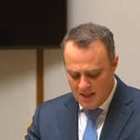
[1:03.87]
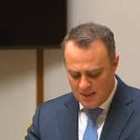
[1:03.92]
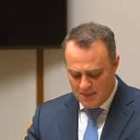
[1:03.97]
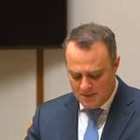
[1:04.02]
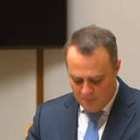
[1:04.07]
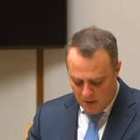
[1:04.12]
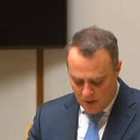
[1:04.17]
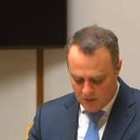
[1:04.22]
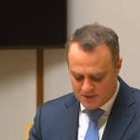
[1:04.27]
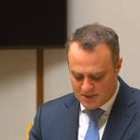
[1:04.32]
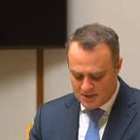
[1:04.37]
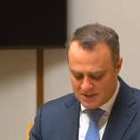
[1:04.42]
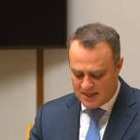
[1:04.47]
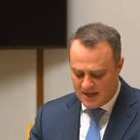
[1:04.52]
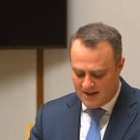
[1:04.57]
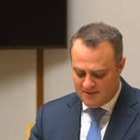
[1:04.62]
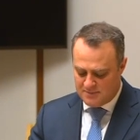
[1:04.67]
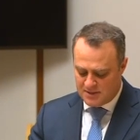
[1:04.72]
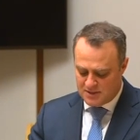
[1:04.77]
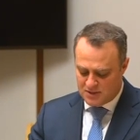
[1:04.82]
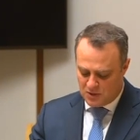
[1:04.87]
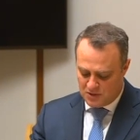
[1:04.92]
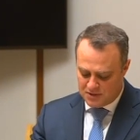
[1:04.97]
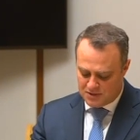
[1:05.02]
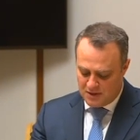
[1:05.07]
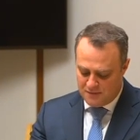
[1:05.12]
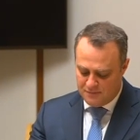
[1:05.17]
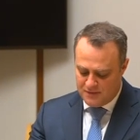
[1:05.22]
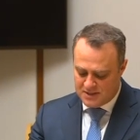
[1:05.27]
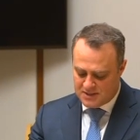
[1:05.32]
The Morrison government has
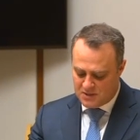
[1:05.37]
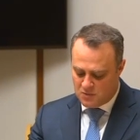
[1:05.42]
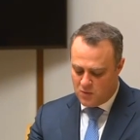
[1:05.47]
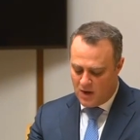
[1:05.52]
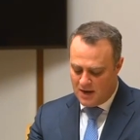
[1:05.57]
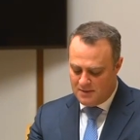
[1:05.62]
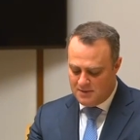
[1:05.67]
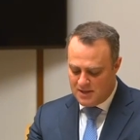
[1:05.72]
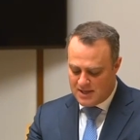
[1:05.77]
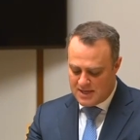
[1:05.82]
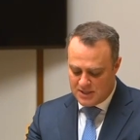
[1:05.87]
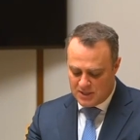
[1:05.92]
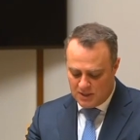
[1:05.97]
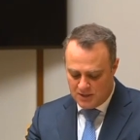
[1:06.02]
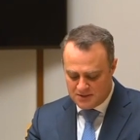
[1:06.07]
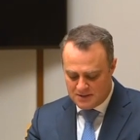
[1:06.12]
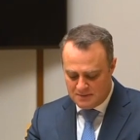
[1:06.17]
also invested $1 million